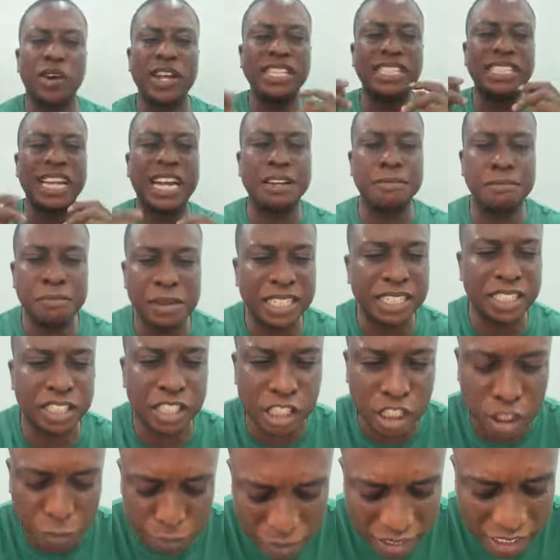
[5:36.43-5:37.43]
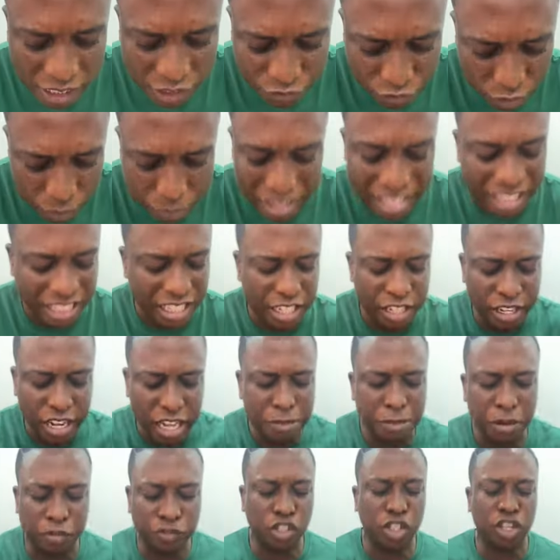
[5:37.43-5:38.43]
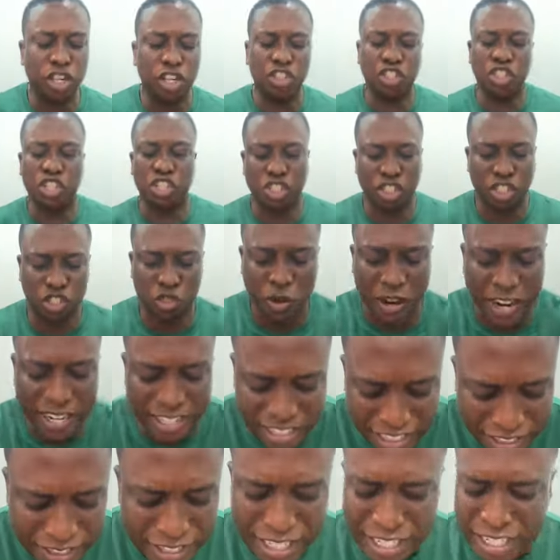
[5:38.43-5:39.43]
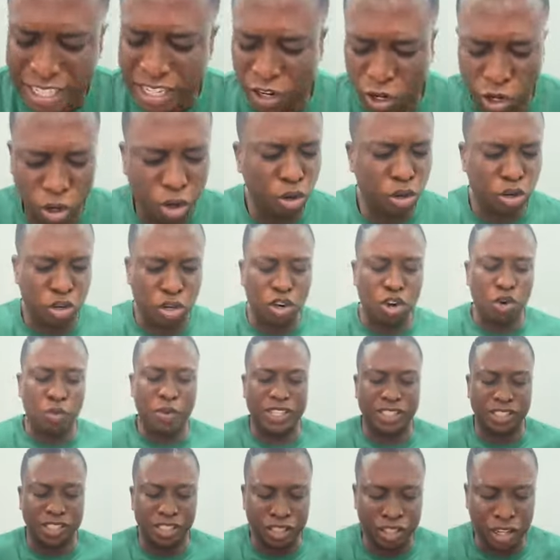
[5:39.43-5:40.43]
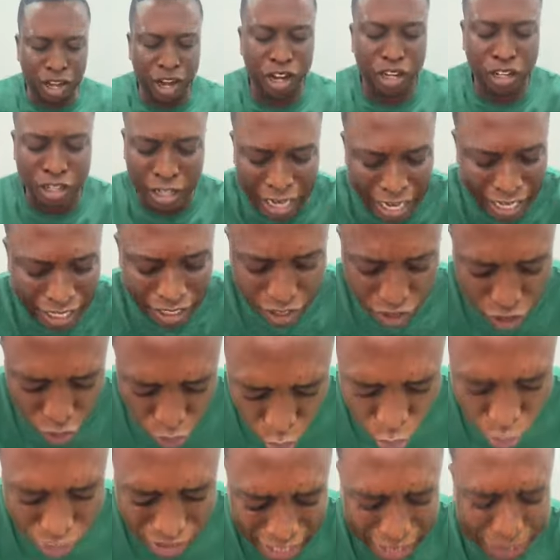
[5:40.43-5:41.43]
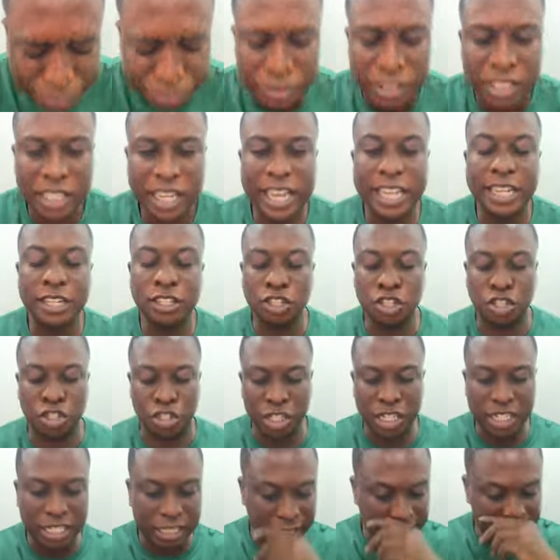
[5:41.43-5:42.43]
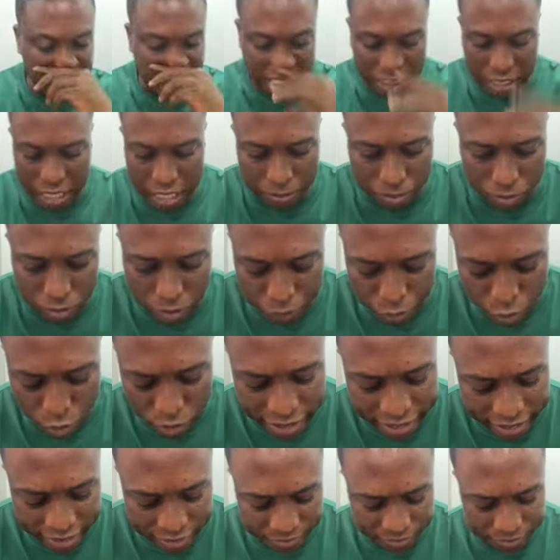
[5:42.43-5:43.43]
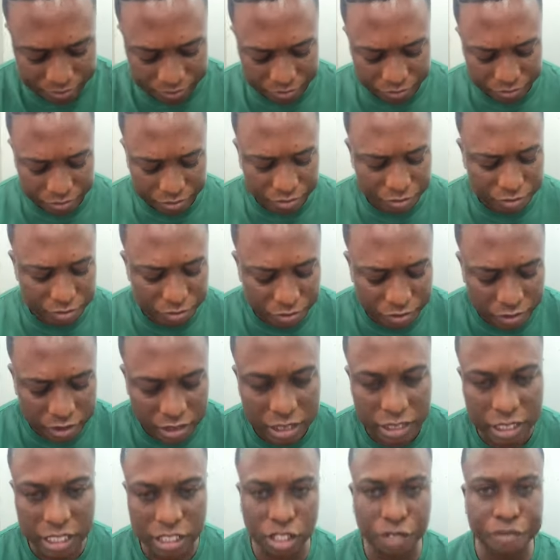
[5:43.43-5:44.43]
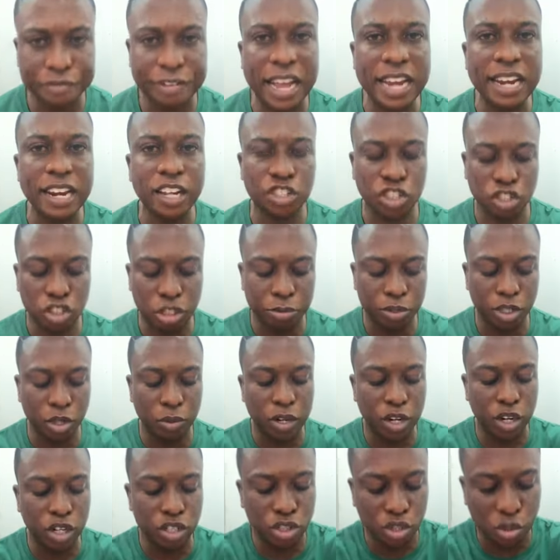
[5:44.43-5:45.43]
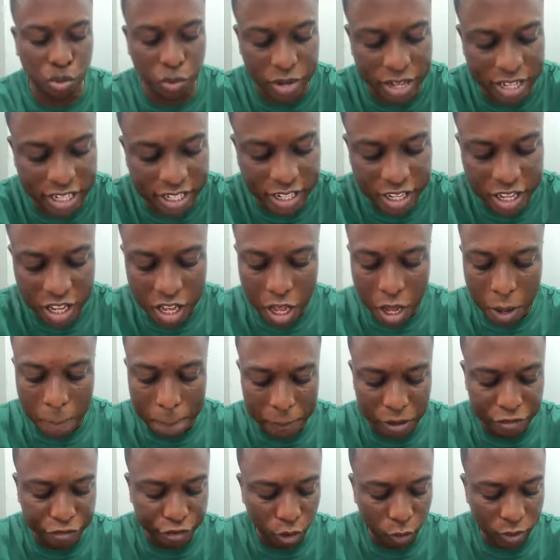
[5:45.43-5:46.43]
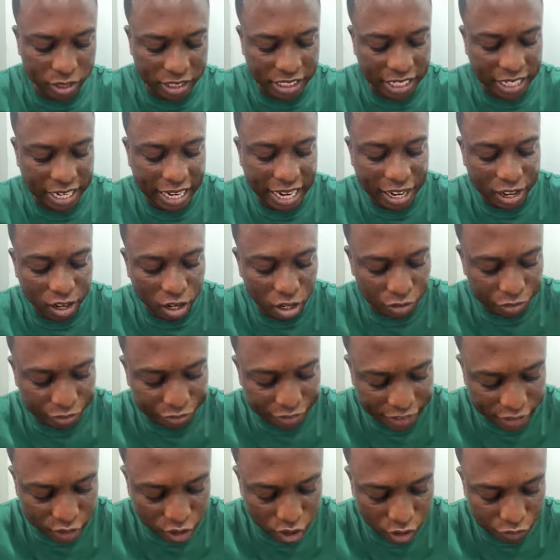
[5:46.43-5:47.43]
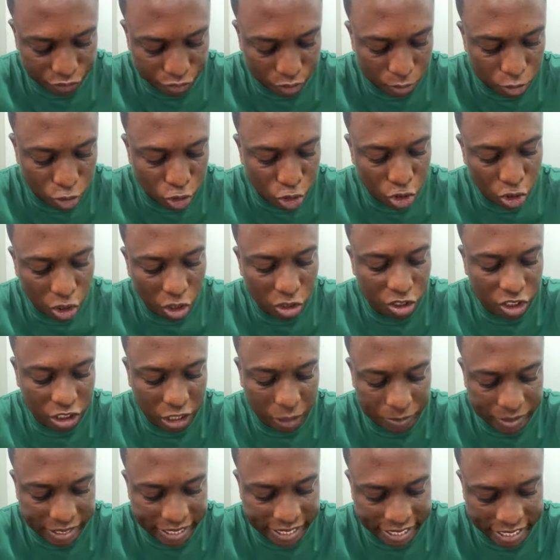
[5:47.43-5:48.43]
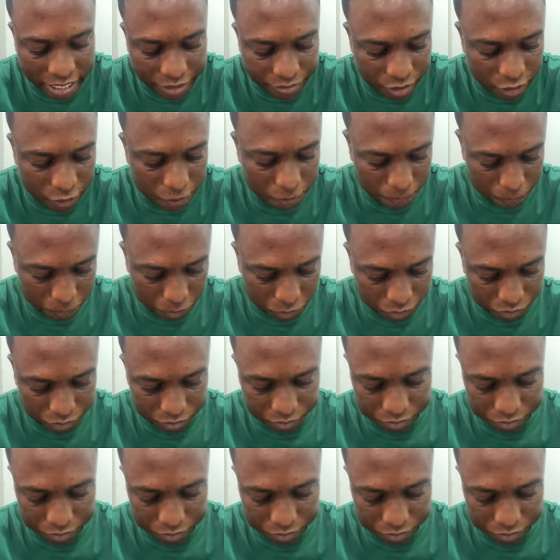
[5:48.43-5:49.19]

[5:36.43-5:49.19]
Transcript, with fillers: Grace and mercy speaks for me. In the name of the Lord Jesus Christ. All glory to God. Hallelujah. In Jesus' name we pray. There's a final scripture we're going to read before we take our confession from John chapter 11.